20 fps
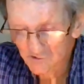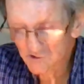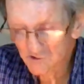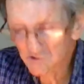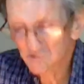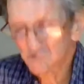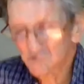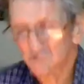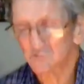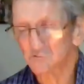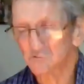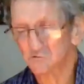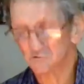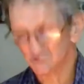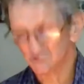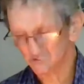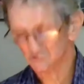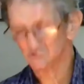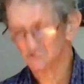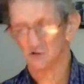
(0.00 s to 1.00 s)
I'd
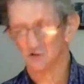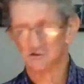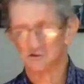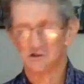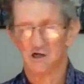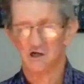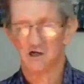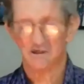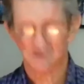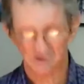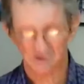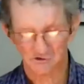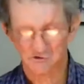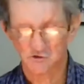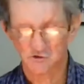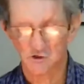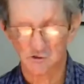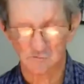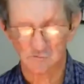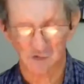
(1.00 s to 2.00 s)
got light, I
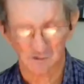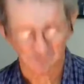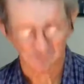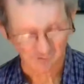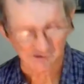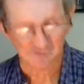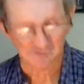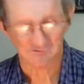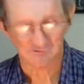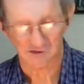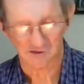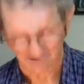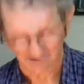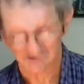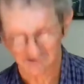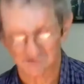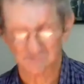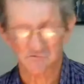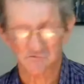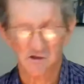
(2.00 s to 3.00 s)
was doing my
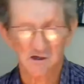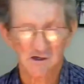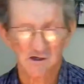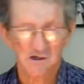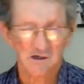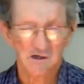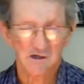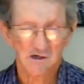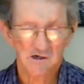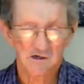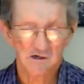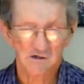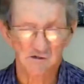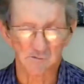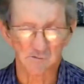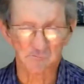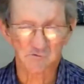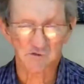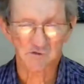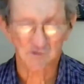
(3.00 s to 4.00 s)
pre-flight and
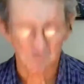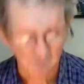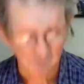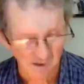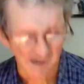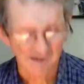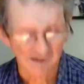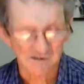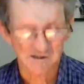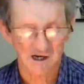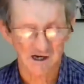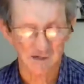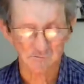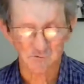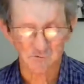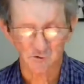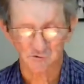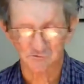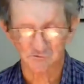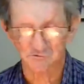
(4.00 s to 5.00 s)
ripped the blade
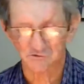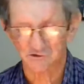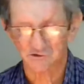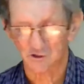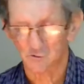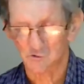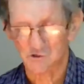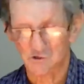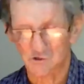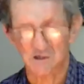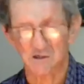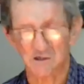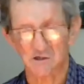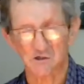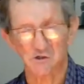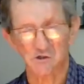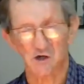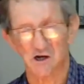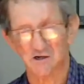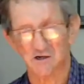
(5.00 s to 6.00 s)
tapes off. I wasn't going
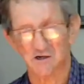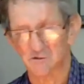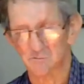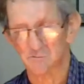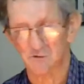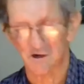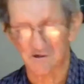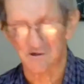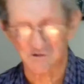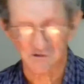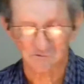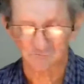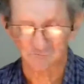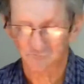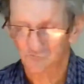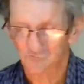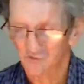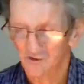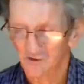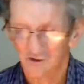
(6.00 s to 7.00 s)
to try and replace
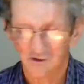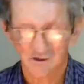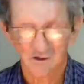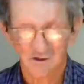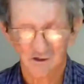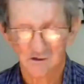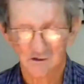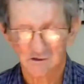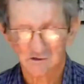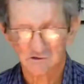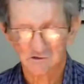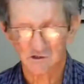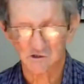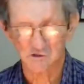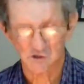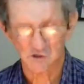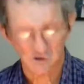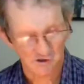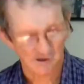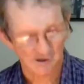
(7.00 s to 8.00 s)
them
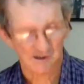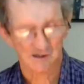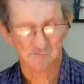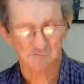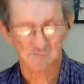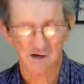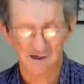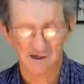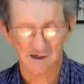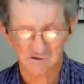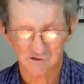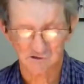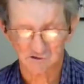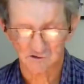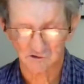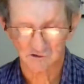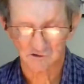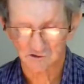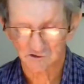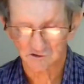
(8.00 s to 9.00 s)
just to get back
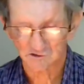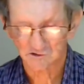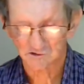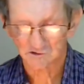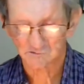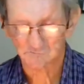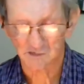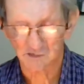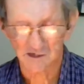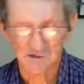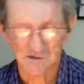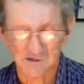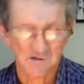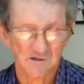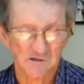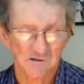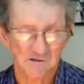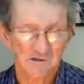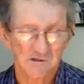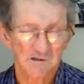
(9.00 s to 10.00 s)
to
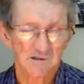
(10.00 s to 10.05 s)
base.